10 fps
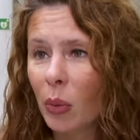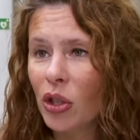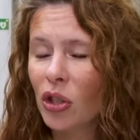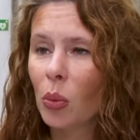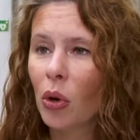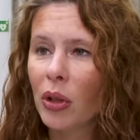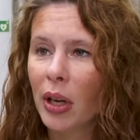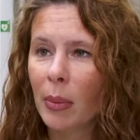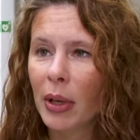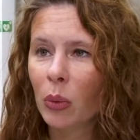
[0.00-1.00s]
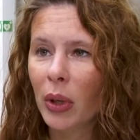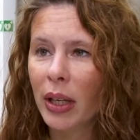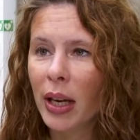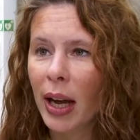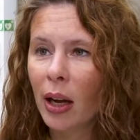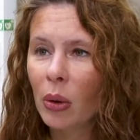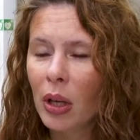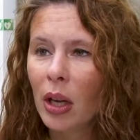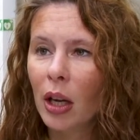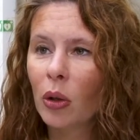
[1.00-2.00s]
which is the role that I'm in right now,
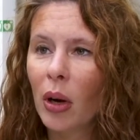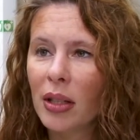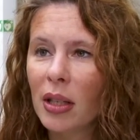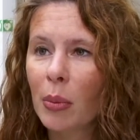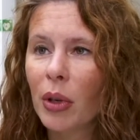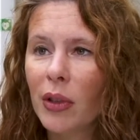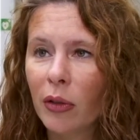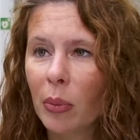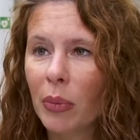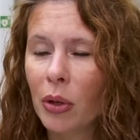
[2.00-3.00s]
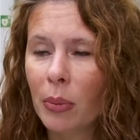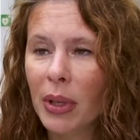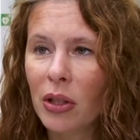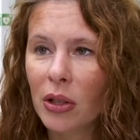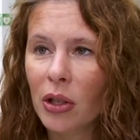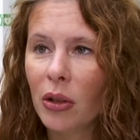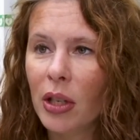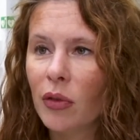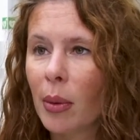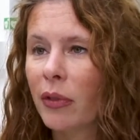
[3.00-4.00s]
across a number of different business
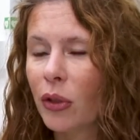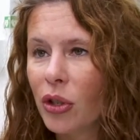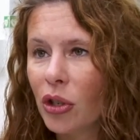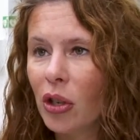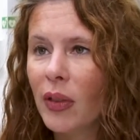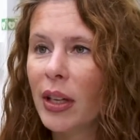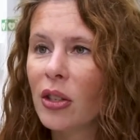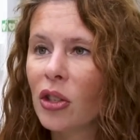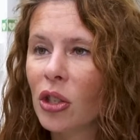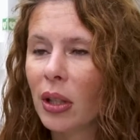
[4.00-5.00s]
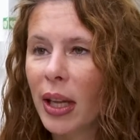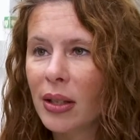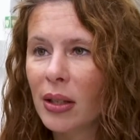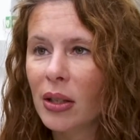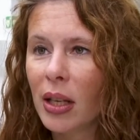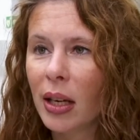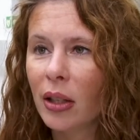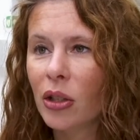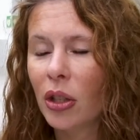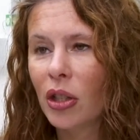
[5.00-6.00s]
units from food service to
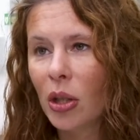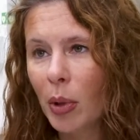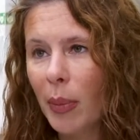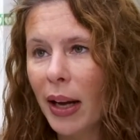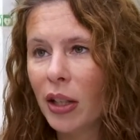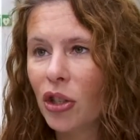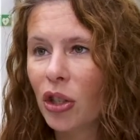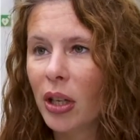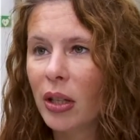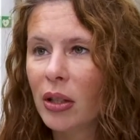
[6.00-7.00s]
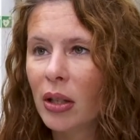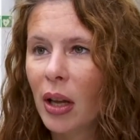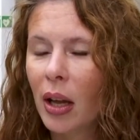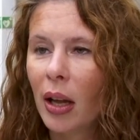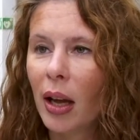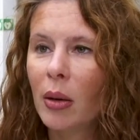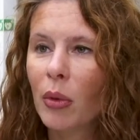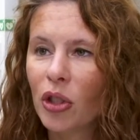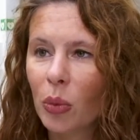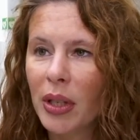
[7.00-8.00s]
licensing to consumer packaged goods, and
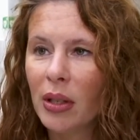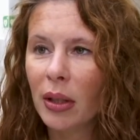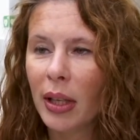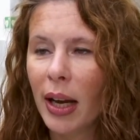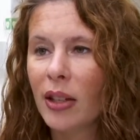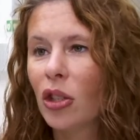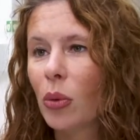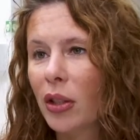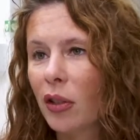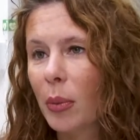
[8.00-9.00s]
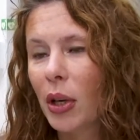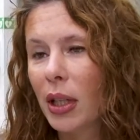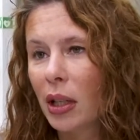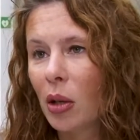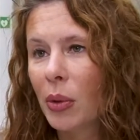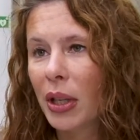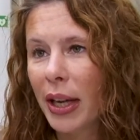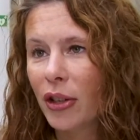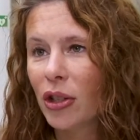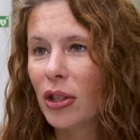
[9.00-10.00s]
most recently as the director of marketing and
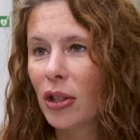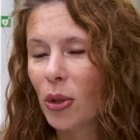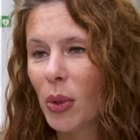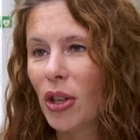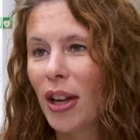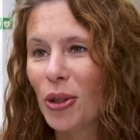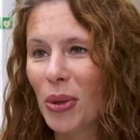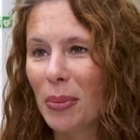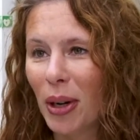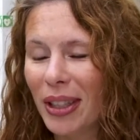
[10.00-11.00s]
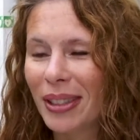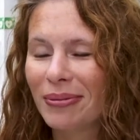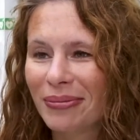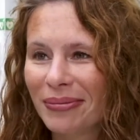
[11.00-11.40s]
communications in the Swiss Austrian market.